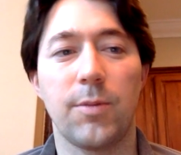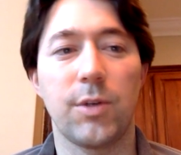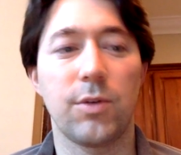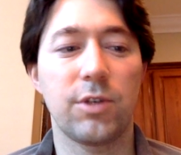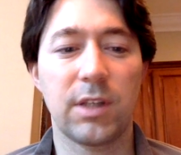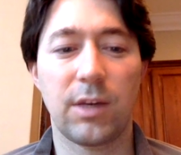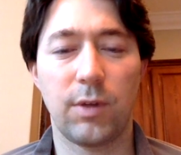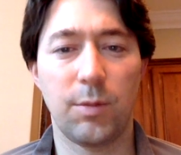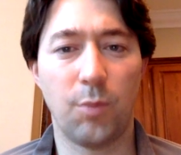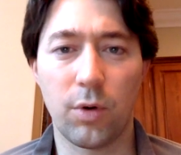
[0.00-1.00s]
So it's
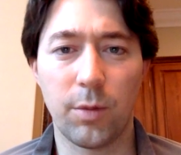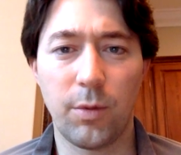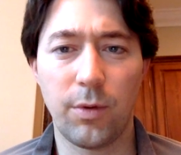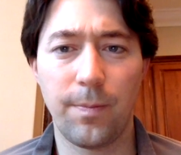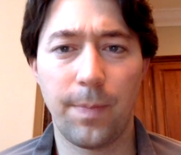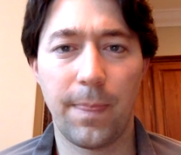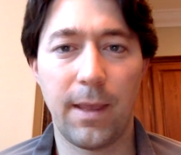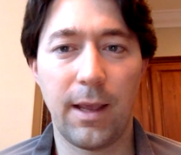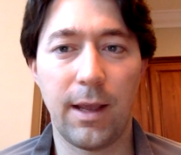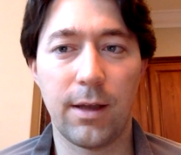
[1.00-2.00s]
just like really portable
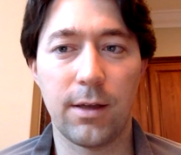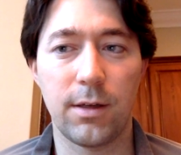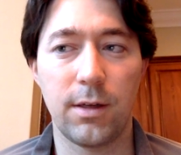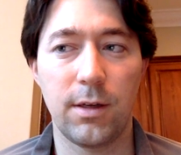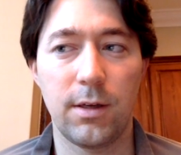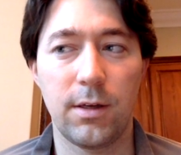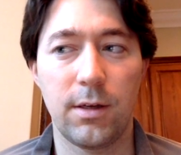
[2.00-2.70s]
and